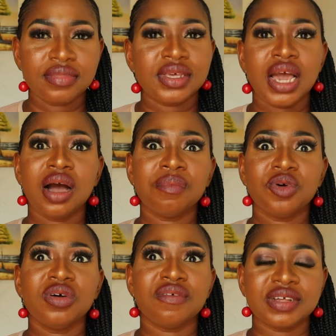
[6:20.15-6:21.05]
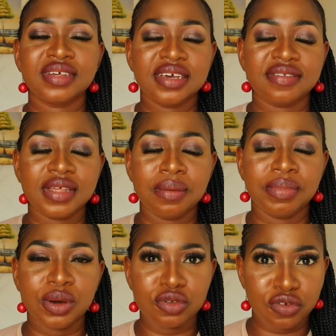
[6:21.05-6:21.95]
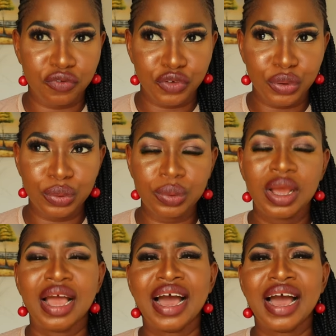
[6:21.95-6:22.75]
Yeah, I'm going to advertise them because of you.